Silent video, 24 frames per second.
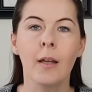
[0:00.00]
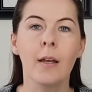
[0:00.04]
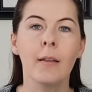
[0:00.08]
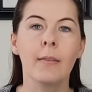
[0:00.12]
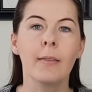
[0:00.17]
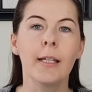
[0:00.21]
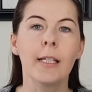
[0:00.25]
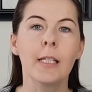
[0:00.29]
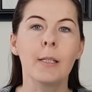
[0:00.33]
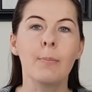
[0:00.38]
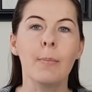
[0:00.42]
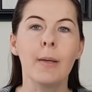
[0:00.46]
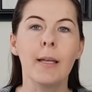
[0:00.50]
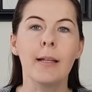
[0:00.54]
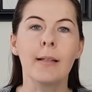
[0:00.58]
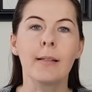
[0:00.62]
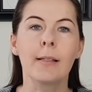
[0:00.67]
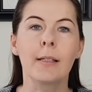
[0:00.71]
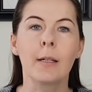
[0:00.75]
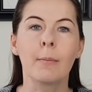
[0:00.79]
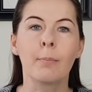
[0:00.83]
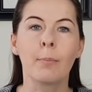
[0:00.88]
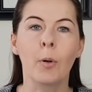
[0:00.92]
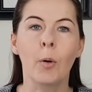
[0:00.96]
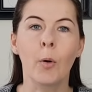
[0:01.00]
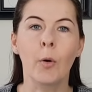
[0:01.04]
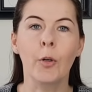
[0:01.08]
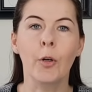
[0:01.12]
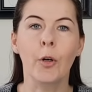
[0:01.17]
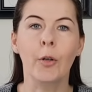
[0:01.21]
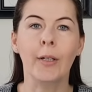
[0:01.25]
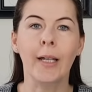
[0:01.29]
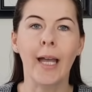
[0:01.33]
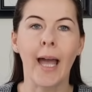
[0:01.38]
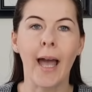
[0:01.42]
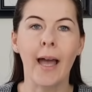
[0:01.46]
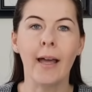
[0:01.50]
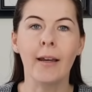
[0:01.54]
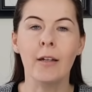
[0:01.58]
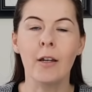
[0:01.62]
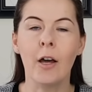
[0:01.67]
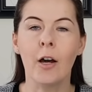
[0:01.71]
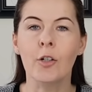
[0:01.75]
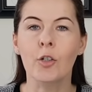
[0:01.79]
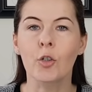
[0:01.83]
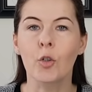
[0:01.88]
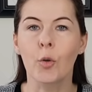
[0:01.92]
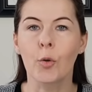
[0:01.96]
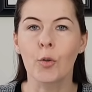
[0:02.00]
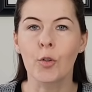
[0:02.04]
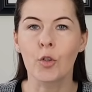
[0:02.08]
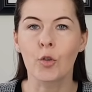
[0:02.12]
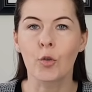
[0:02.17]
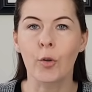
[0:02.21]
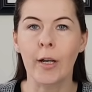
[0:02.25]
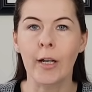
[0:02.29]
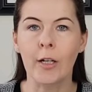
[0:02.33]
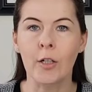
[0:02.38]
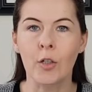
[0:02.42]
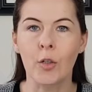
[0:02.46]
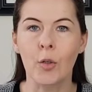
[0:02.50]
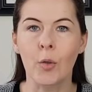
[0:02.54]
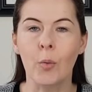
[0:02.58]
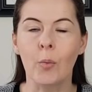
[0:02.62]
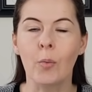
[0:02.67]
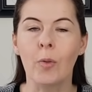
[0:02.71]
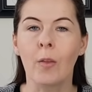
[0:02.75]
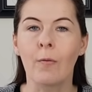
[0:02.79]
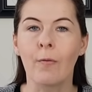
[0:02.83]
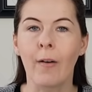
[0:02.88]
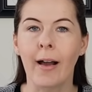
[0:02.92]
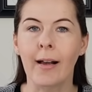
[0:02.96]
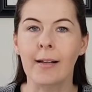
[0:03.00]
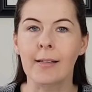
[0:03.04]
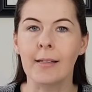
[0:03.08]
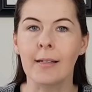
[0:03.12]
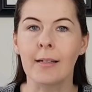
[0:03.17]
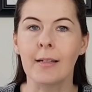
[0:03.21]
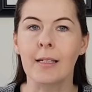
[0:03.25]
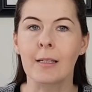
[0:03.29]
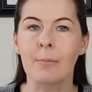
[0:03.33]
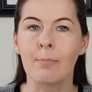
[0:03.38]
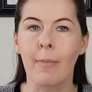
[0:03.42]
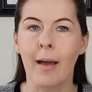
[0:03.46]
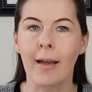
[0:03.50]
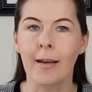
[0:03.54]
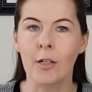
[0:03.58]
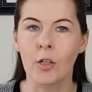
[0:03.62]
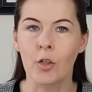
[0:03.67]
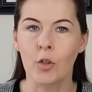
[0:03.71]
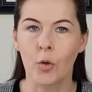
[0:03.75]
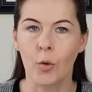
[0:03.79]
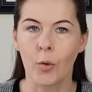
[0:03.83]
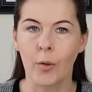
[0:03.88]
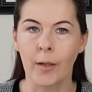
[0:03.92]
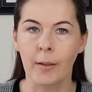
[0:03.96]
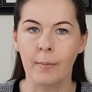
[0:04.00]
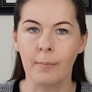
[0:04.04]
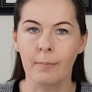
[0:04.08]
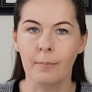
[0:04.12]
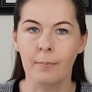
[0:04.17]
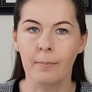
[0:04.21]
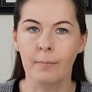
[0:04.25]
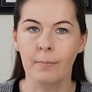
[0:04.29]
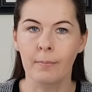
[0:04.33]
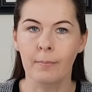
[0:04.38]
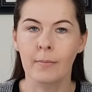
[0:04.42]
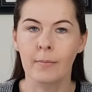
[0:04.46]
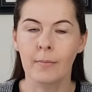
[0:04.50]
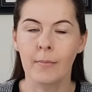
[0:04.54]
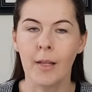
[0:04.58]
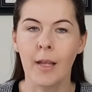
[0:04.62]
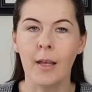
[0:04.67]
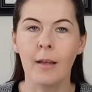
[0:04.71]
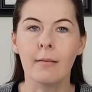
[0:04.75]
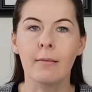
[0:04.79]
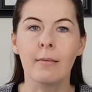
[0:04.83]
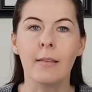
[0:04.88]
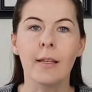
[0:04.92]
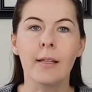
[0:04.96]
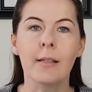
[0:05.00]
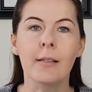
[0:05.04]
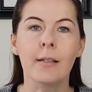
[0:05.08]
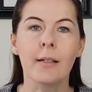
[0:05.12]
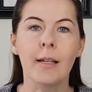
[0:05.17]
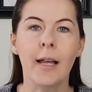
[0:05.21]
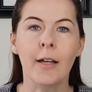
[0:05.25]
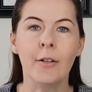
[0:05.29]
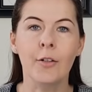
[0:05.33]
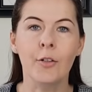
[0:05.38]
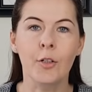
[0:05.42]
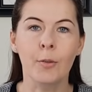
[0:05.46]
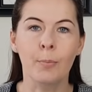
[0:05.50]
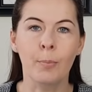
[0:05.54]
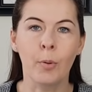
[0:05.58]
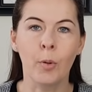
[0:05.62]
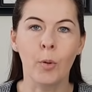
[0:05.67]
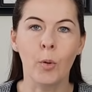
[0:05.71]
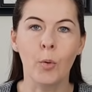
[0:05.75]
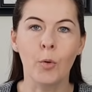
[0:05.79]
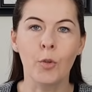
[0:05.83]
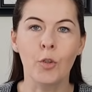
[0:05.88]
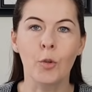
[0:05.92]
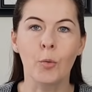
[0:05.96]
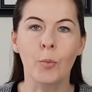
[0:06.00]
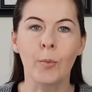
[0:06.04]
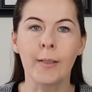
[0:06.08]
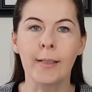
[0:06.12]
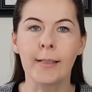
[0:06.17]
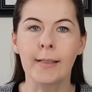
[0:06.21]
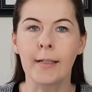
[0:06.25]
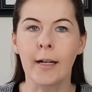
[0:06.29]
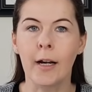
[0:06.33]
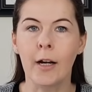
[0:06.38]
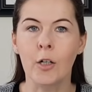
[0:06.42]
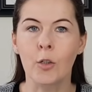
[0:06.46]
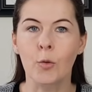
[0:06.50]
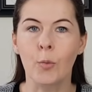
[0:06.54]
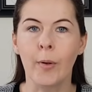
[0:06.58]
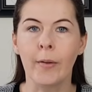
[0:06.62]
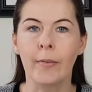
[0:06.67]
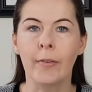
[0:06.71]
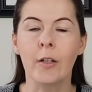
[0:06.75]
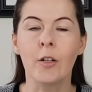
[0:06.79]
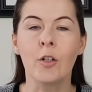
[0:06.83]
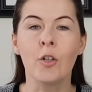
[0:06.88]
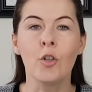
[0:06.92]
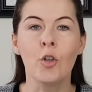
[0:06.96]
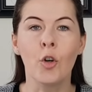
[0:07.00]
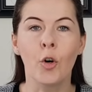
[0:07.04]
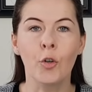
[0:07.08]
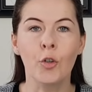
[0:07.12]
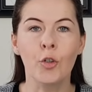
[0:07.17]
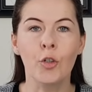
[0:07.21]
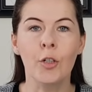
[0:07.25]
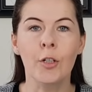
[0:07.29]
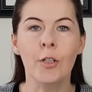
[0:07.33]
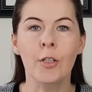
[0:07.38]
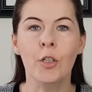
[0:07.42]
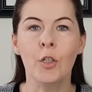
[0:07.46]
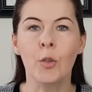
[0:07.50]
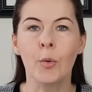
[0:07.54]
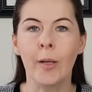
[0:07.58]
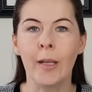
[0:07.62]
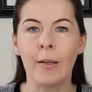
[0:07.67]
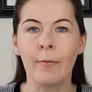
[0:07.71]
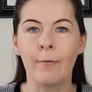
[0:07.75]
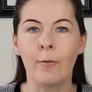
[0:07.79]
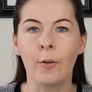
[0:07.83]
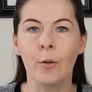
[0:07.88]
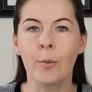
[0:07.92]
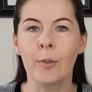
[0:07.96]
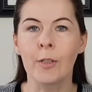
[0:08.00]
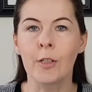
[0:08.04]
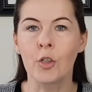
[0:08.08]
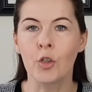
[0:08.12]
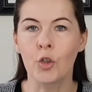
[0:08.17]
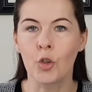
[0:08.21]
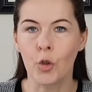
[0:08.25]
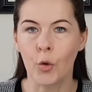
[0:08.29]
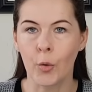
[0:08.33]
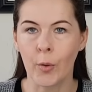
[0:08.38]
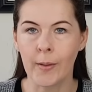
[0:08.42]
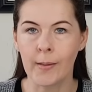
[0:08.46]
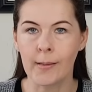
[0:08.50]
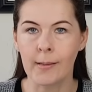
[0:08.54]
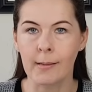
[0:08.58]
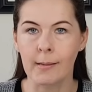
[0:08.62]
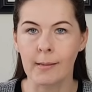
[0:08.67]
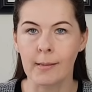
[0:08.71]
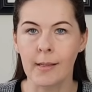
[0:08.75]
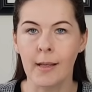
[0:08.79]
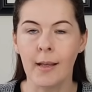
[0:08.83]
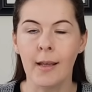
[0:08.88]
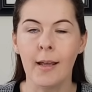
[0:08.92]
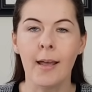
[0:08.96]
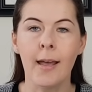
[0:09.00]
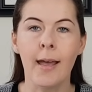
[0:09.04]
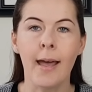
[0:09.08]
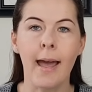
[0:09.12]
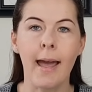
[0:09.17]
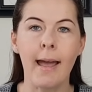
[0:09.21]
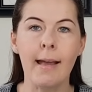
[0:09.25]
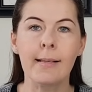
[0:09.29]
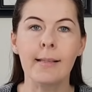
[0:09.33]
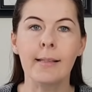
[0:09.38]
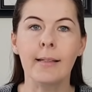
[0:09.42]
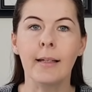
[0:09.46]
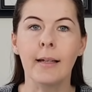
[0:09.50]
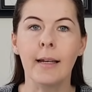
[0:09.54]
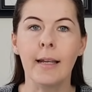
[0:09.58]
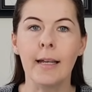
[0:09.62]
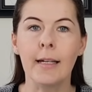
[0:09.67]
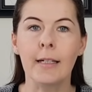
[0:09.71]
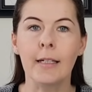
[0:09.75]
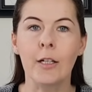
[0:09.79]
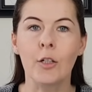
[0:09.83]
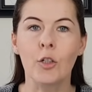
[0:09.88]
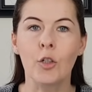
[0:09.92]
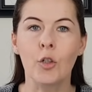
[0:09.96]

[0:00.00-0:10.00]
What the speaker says: This means an employer cannot go straight to the vaccine is mandatory. This laddered approach will start with nudges to influence choices, escalating